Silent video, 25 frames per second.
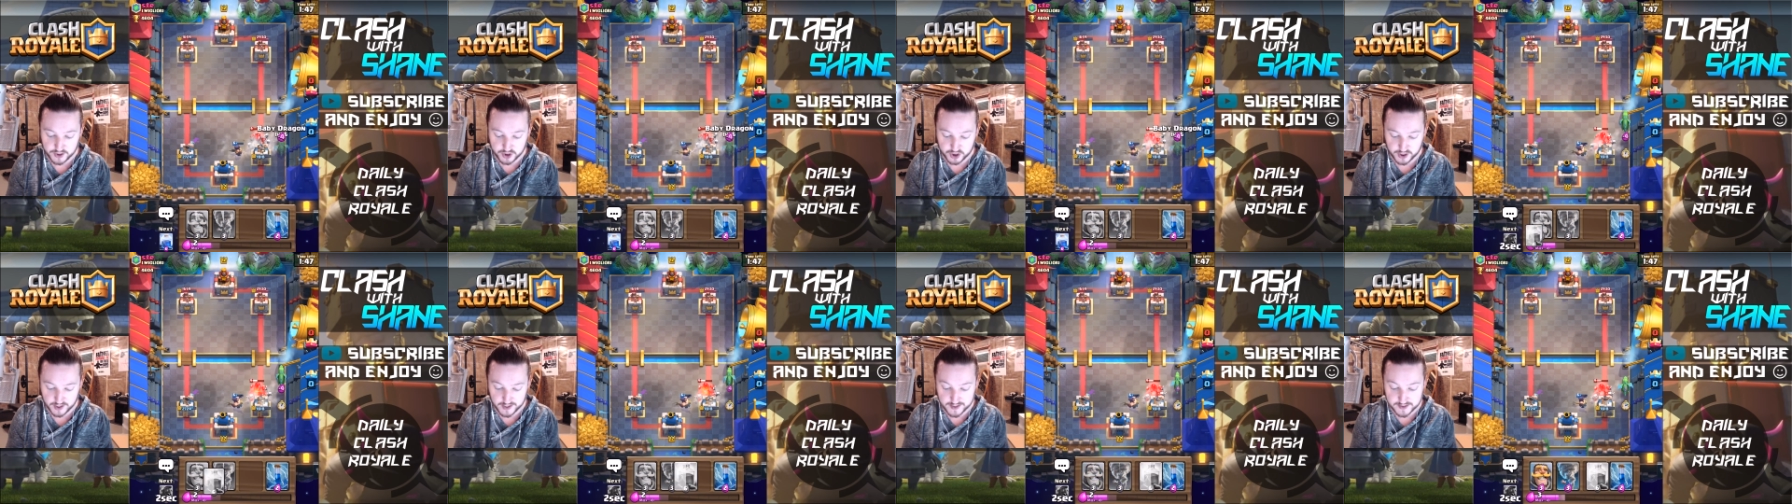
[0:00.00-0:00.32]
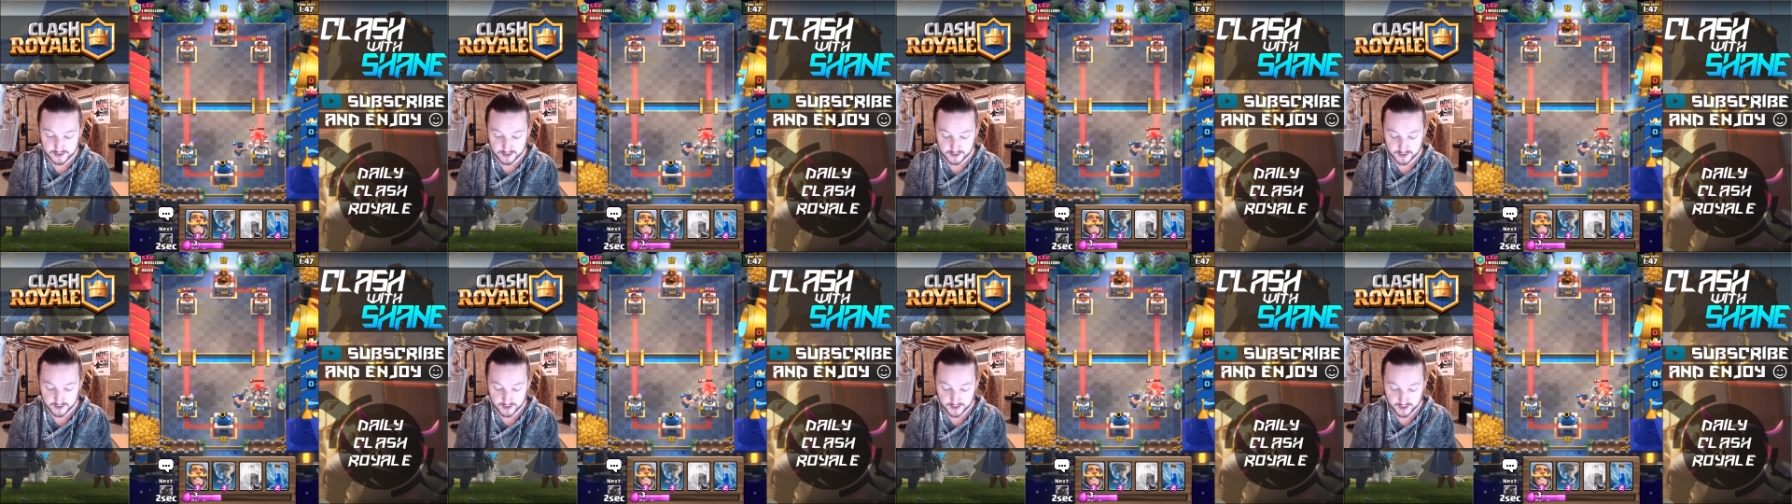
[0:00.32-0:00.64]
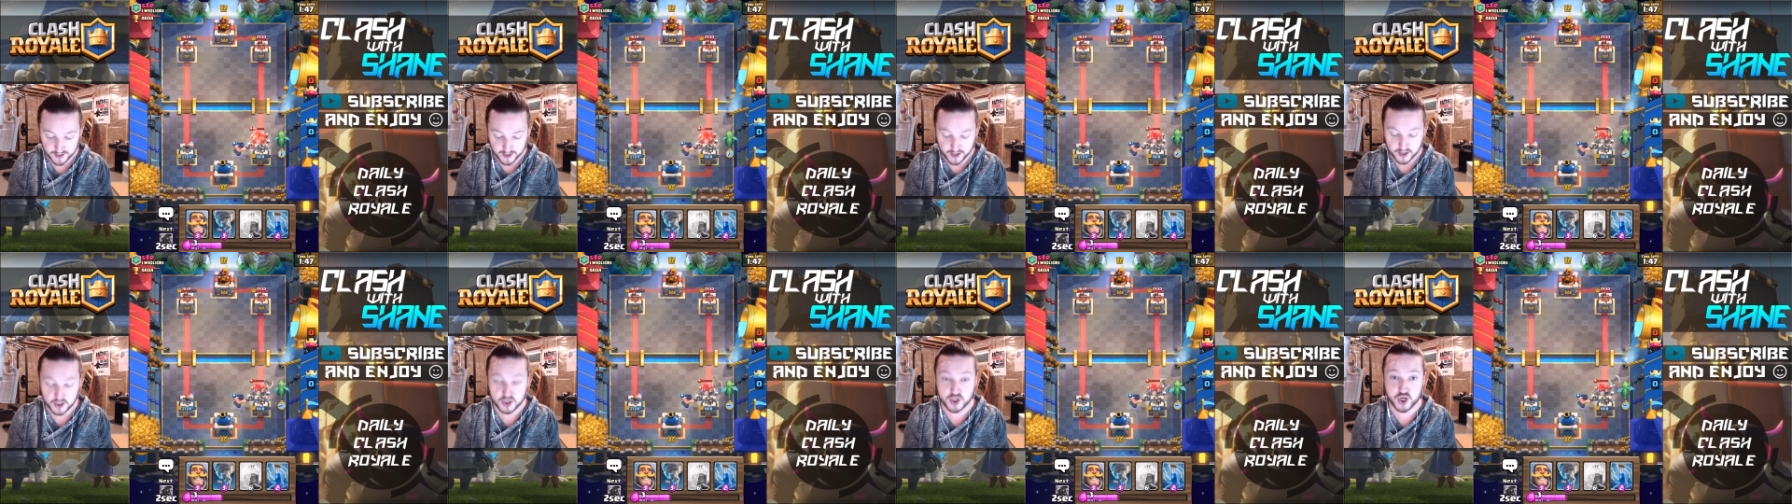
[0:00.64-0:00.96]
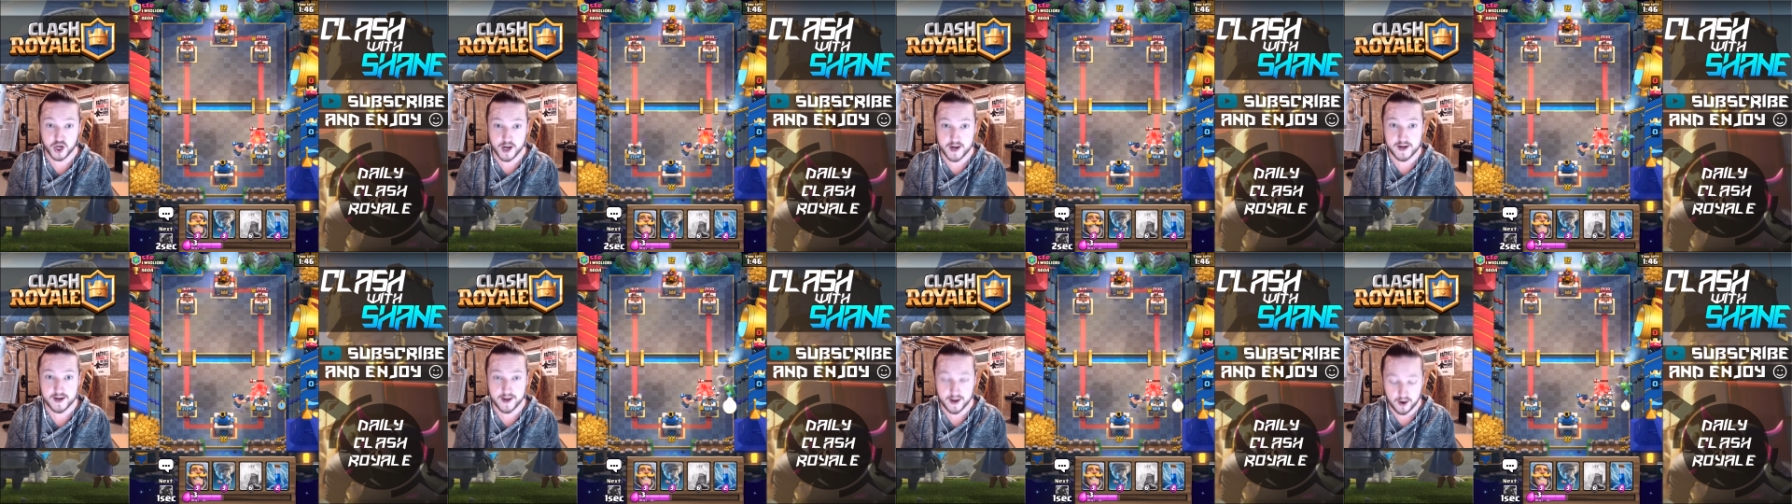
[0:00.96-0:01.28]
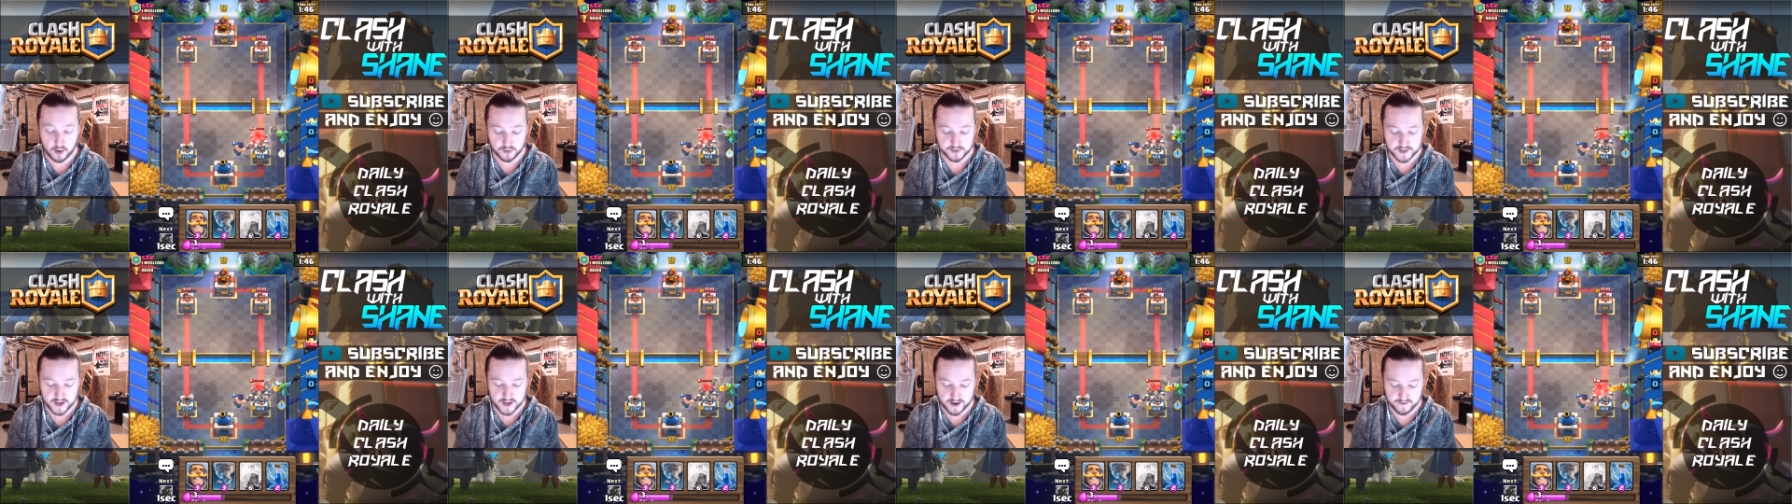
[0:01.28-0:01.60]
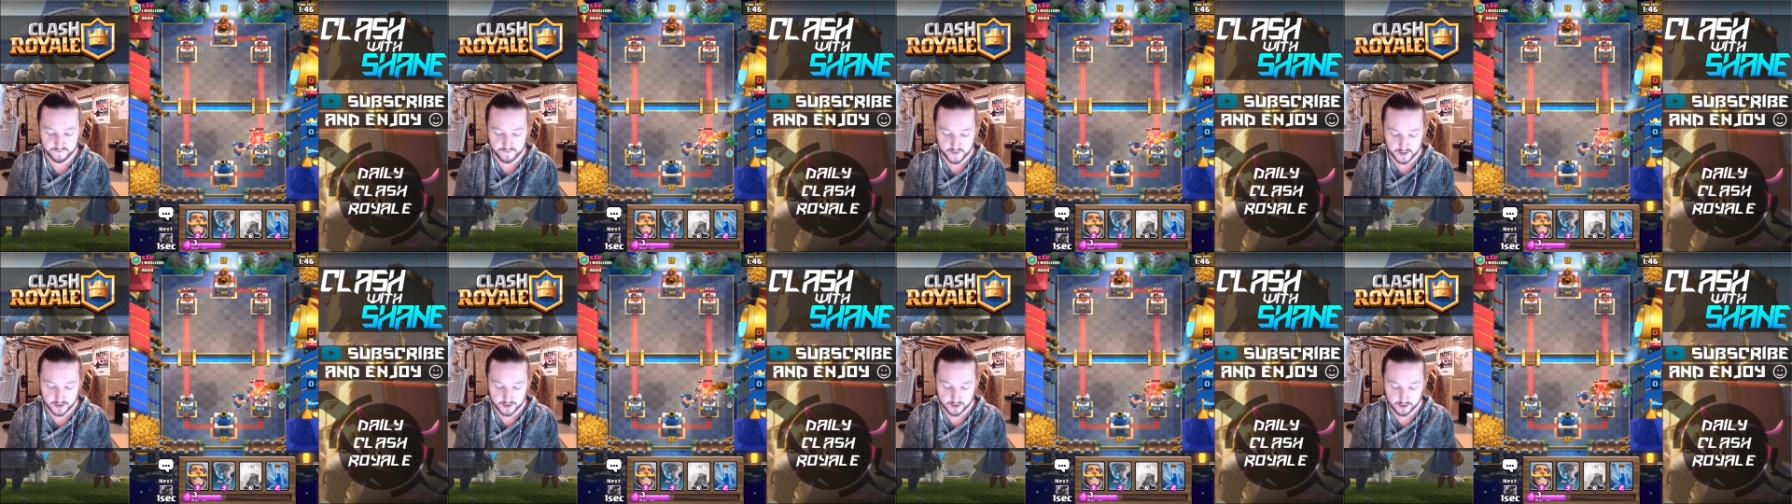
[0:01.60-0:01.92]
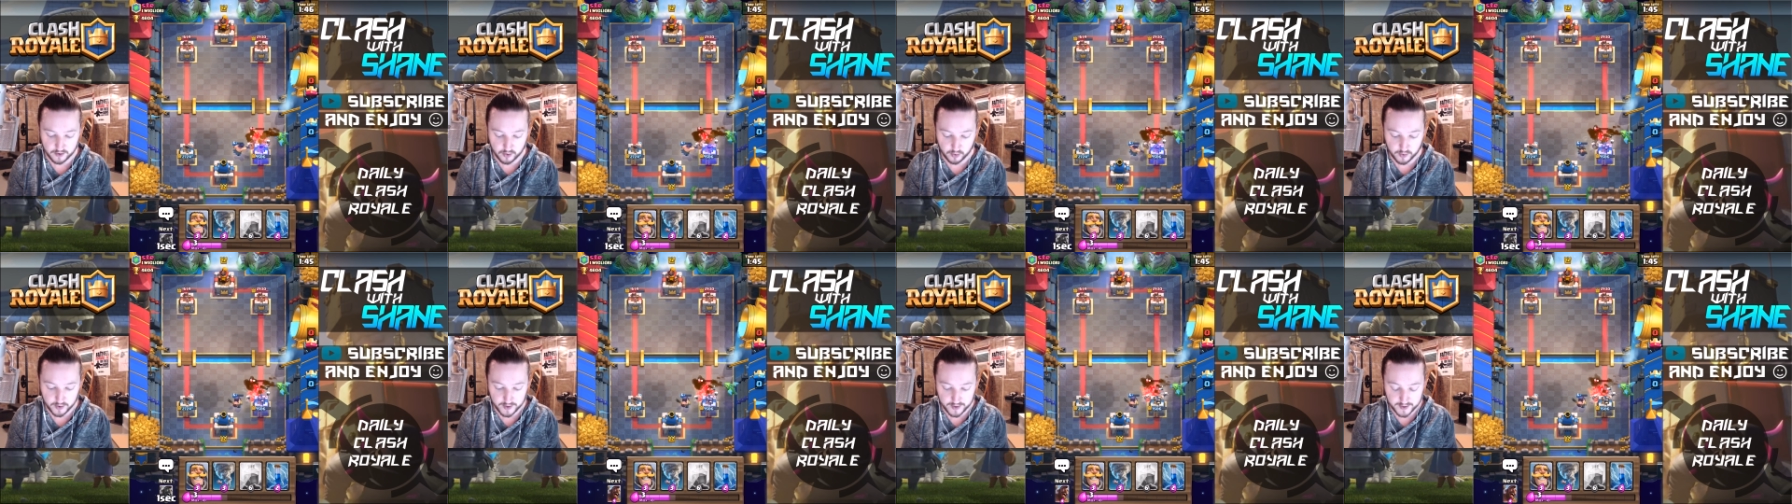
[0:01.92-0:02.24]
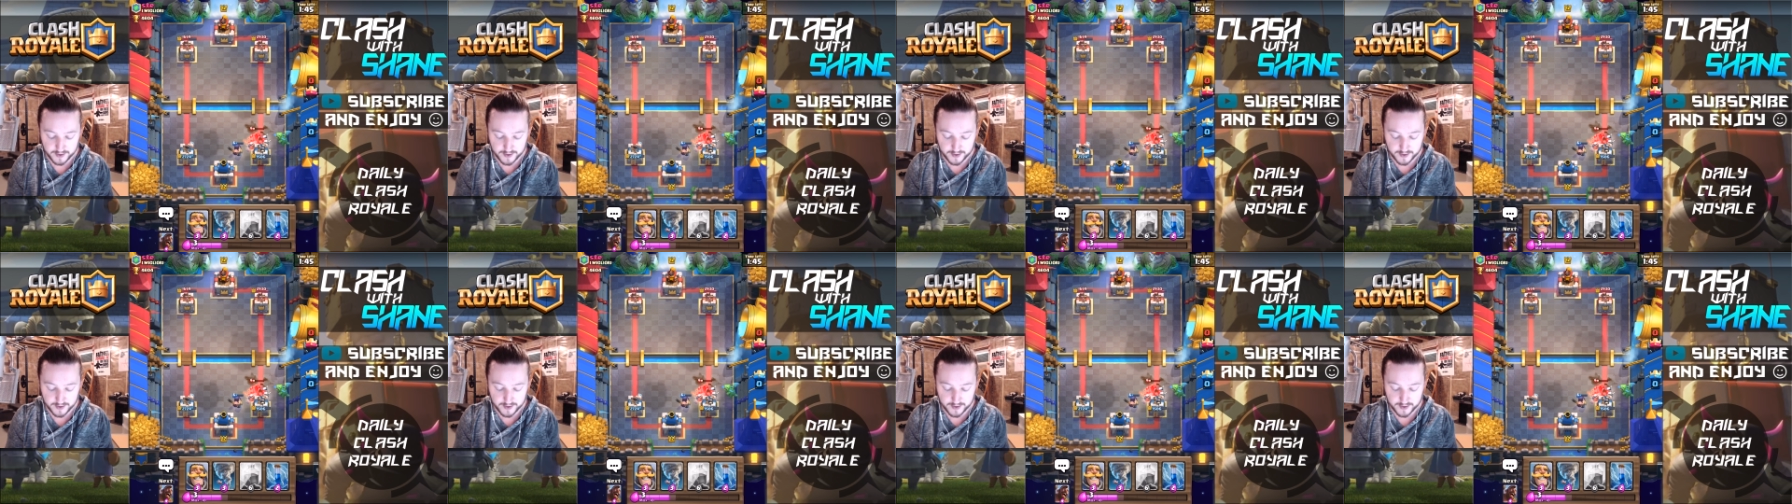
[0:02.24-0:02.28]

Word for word: chests, check out that video.